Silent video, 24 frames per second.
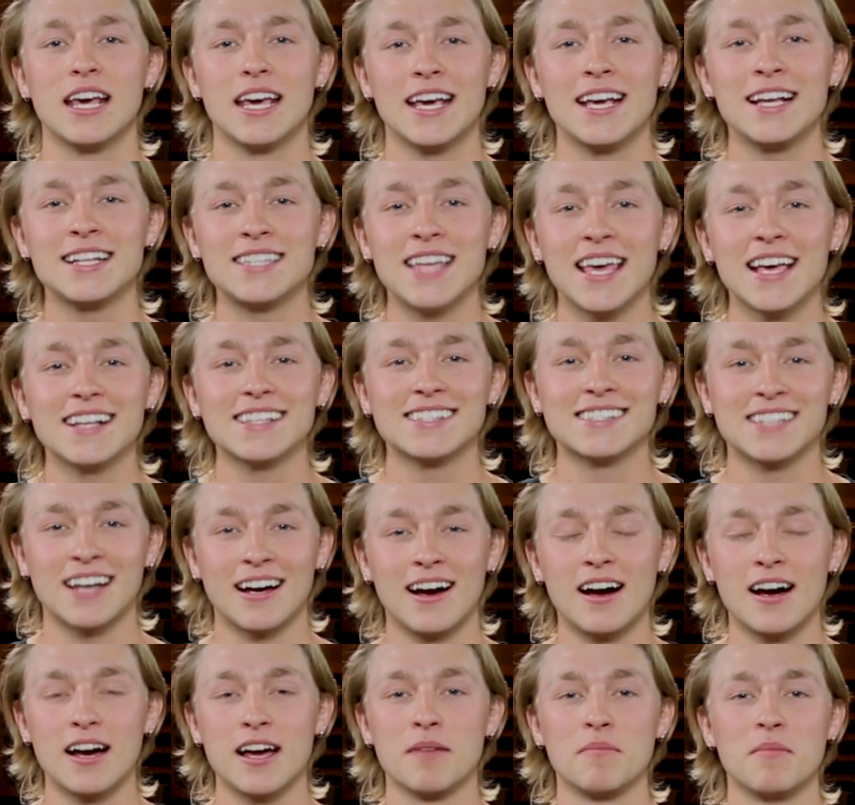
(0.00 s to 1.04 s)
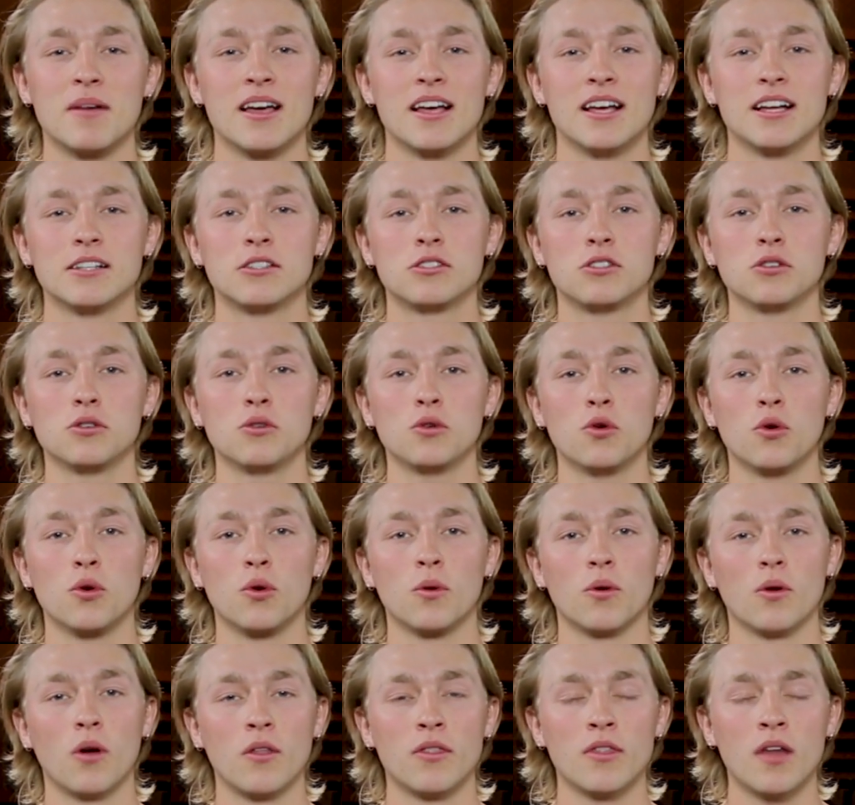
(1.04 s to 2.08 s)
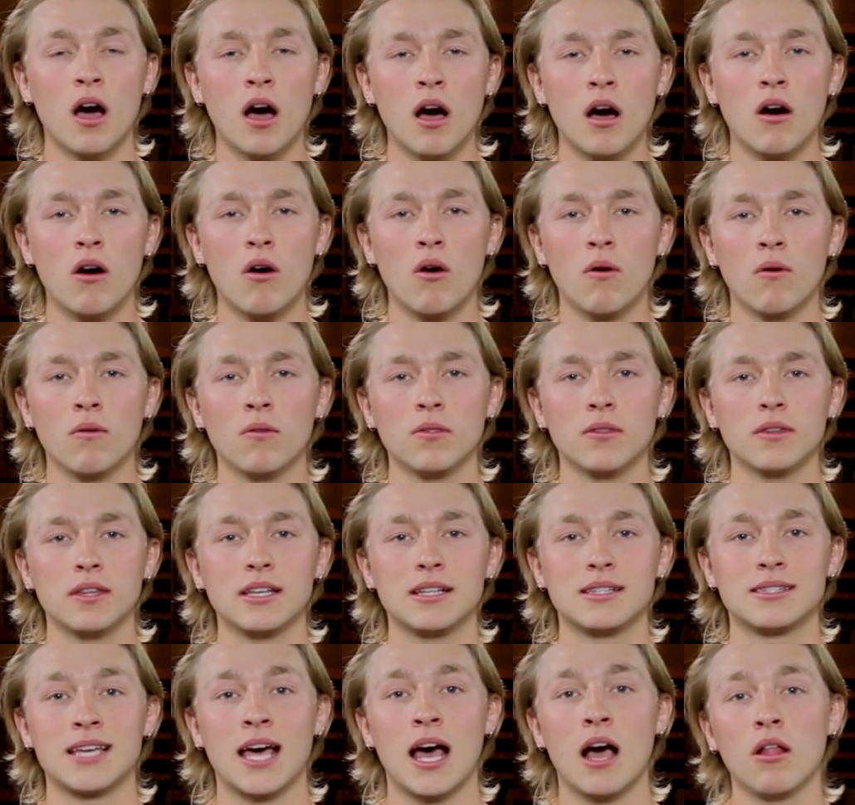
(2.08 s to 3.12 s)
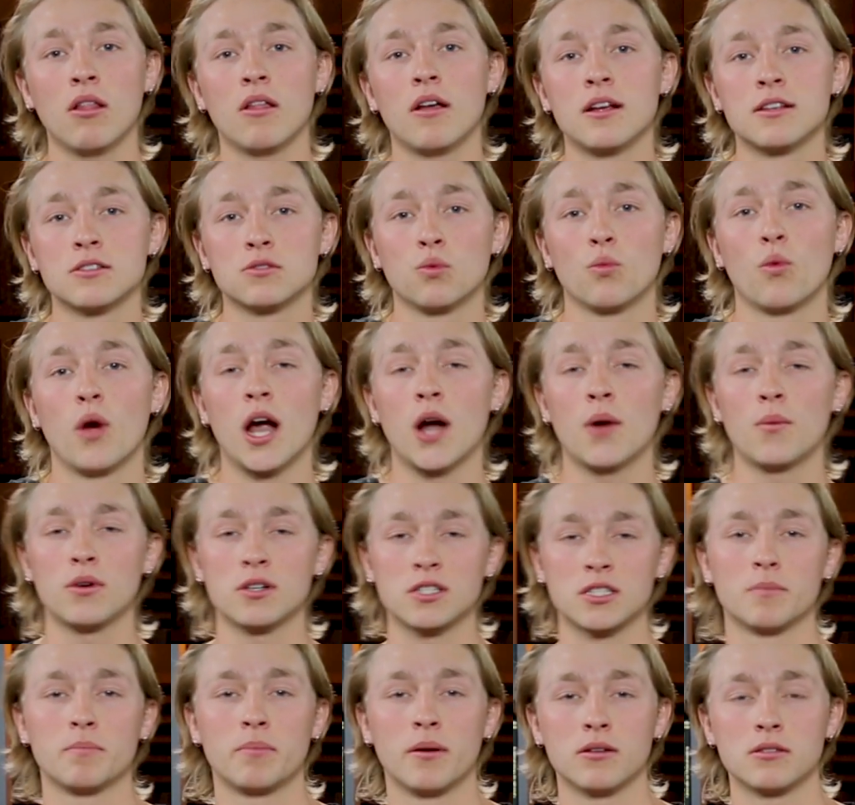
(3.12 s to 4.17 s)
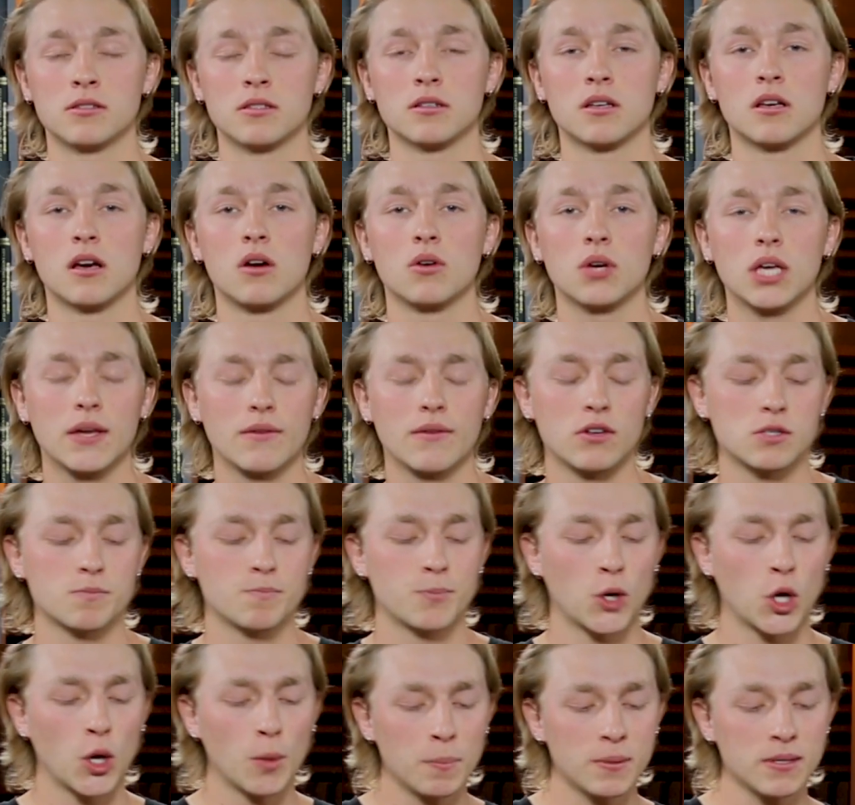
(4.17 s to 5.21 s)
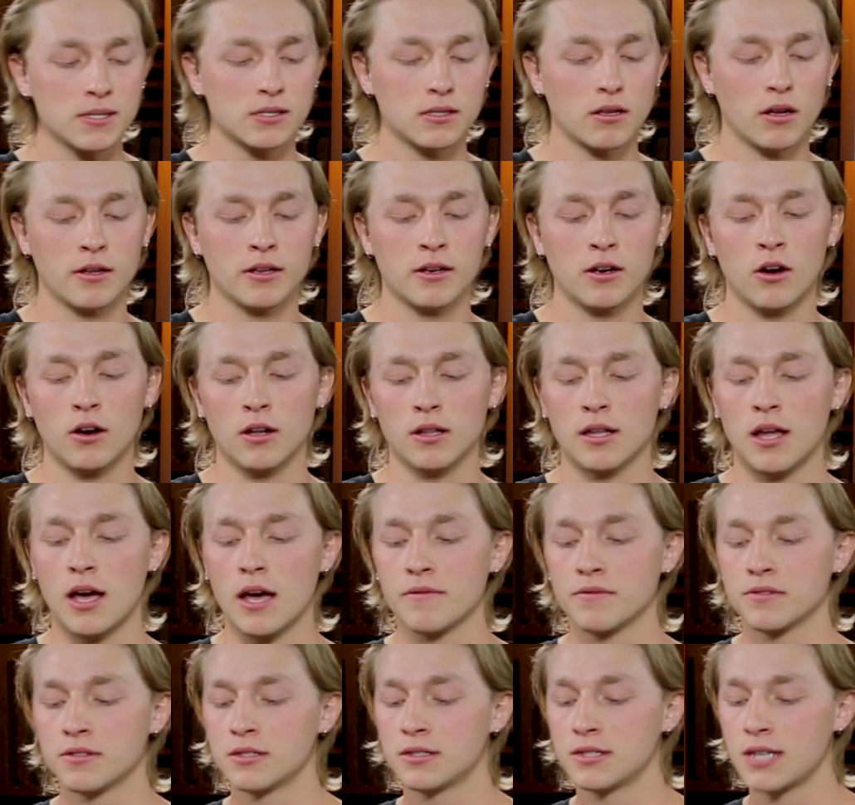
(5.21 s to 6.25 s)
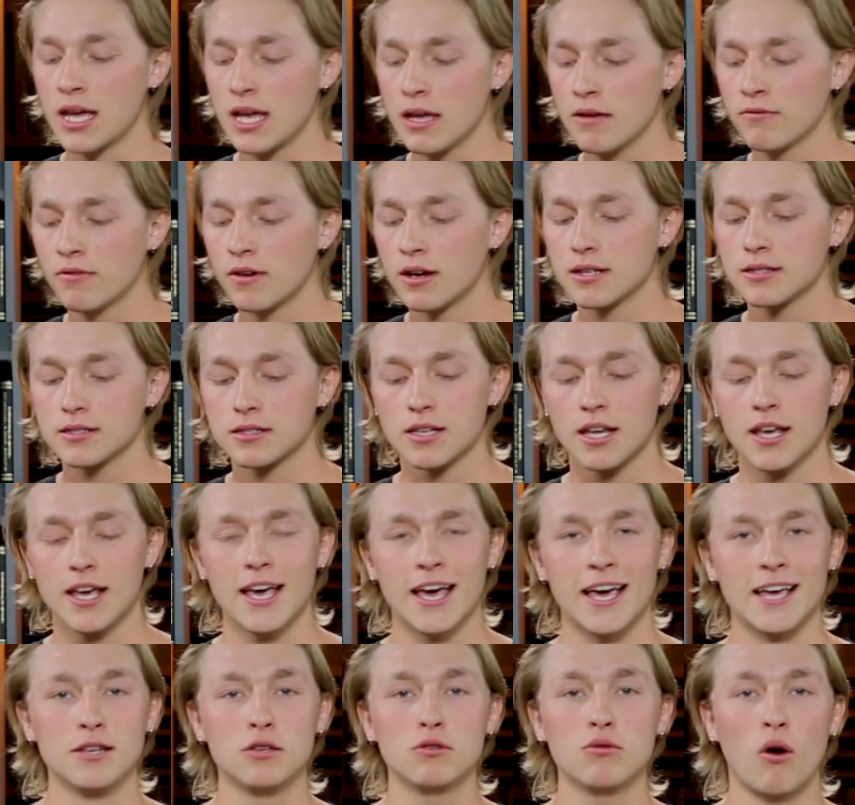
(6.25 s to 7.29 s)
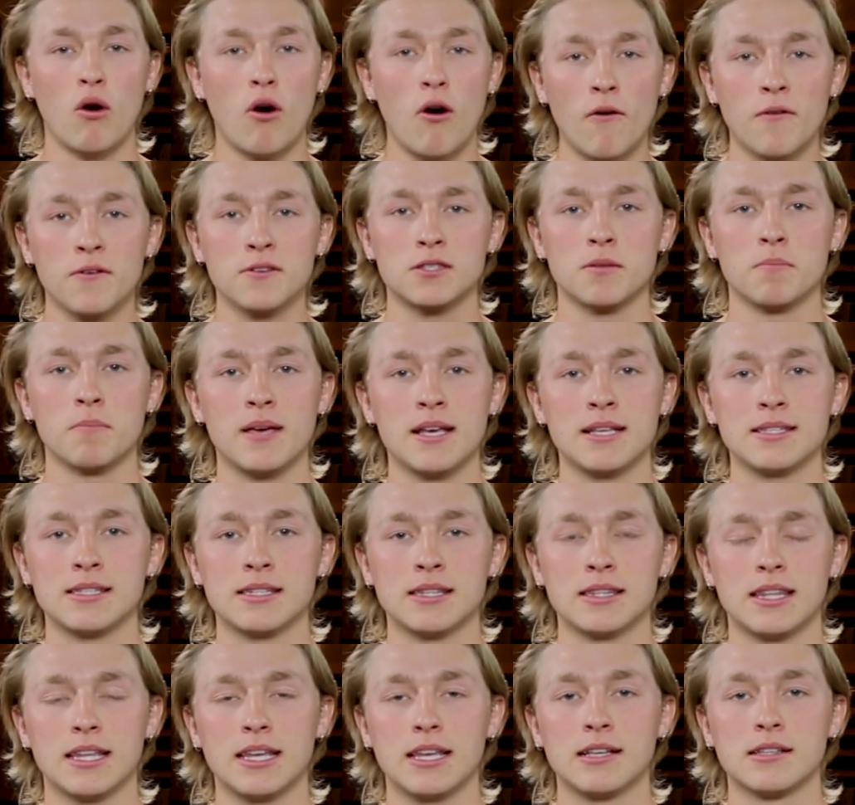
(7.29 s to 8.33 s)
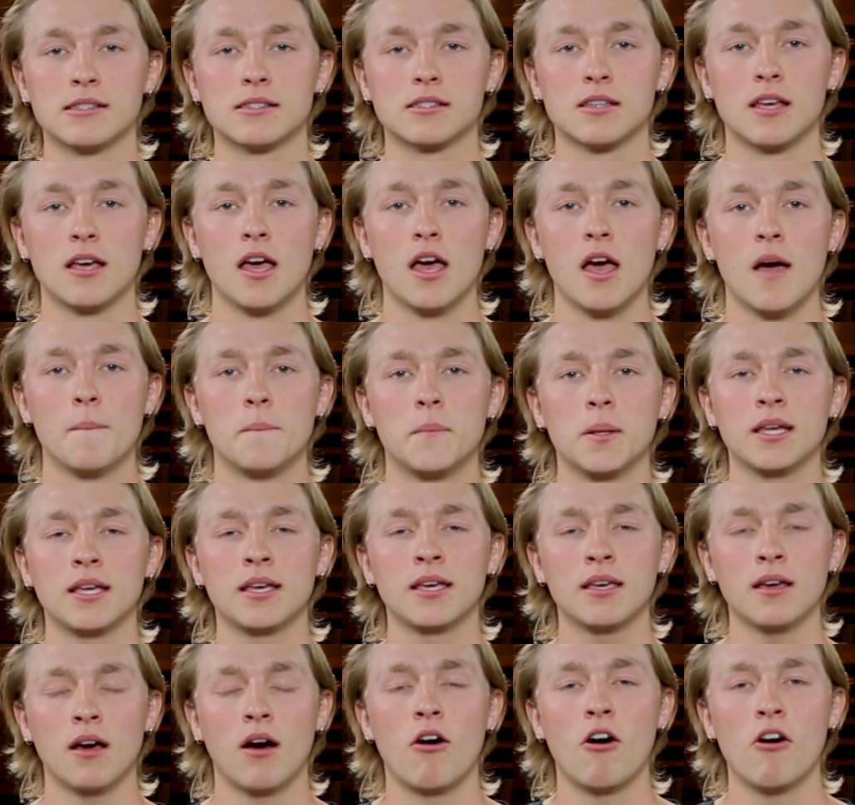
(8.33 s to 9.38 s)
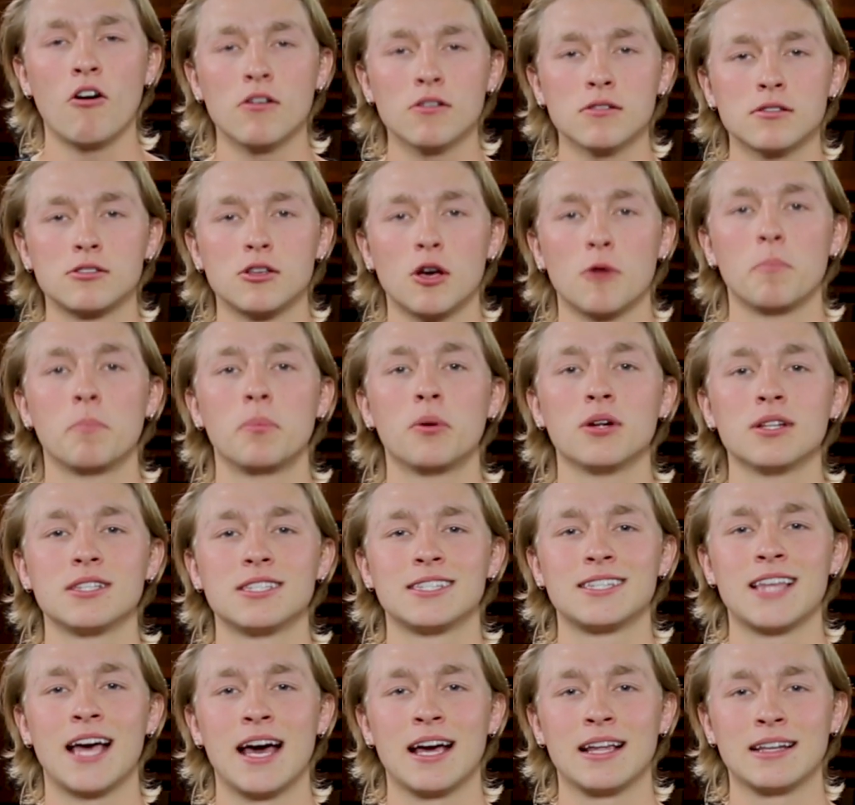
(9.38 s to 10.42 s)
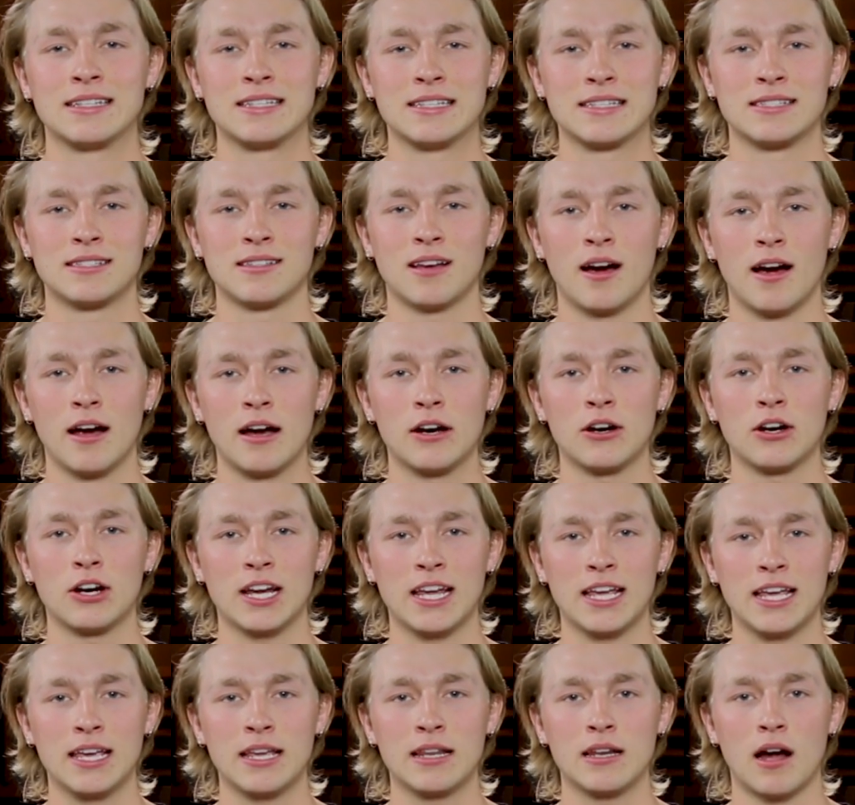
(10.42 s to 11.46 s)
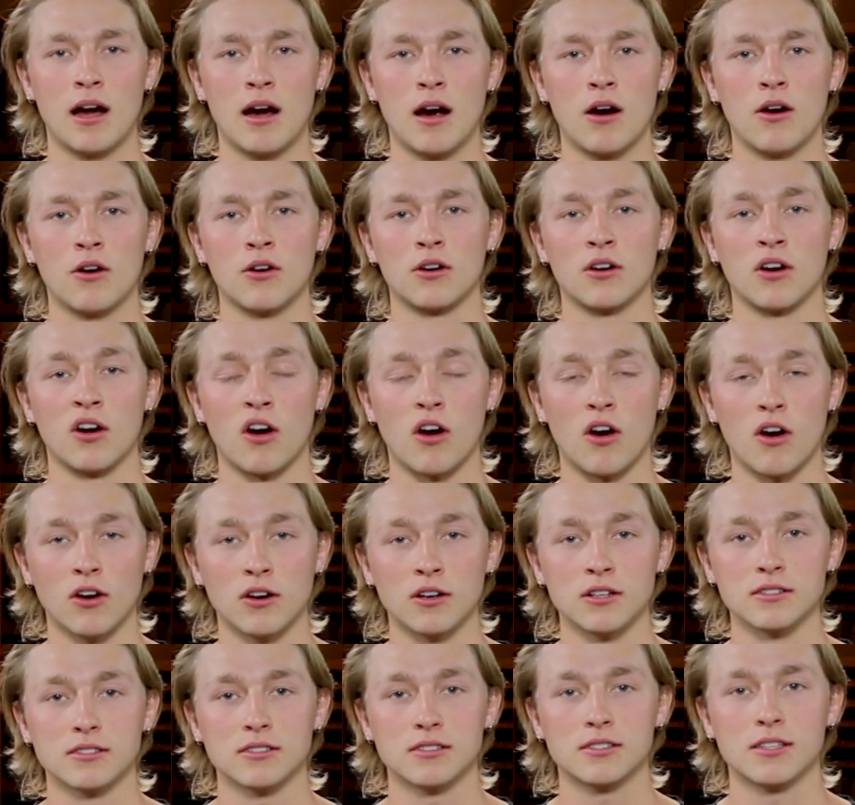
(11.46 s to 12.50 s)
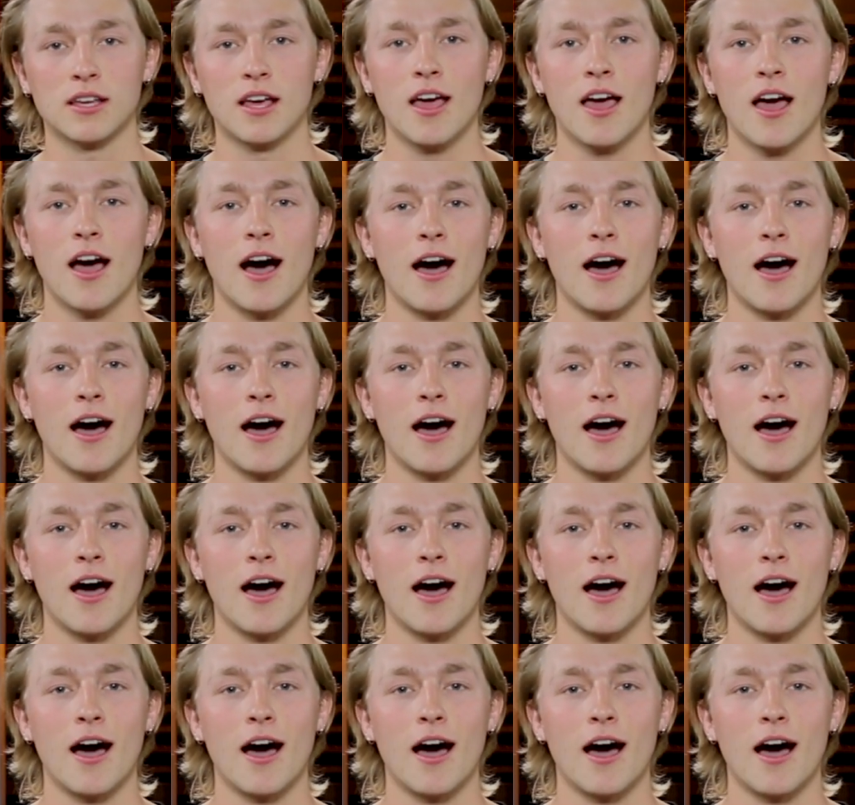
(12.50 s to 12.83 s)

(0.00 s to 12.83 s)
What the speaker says: He takes time to not only tell us where we're supposed to go, us purpose in our life, save us, and do all these amazing things, but he also puts that desire in our hearts.